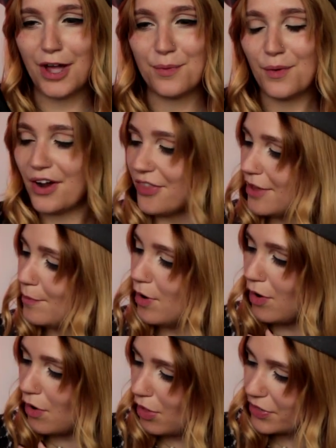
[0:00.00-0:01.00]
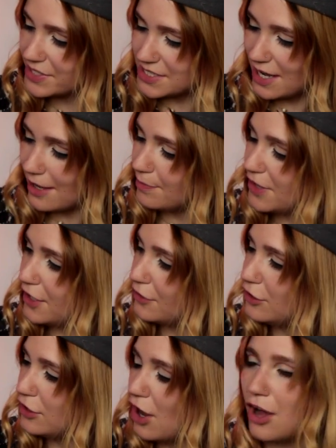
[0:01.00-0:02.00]
I wear them all the time.
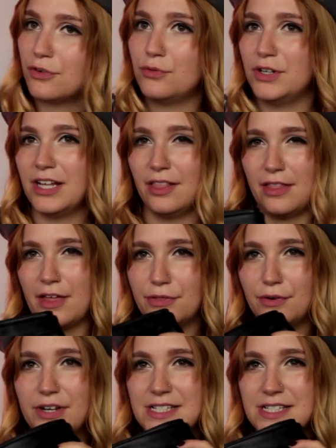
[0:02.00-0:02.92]
They're not real leather.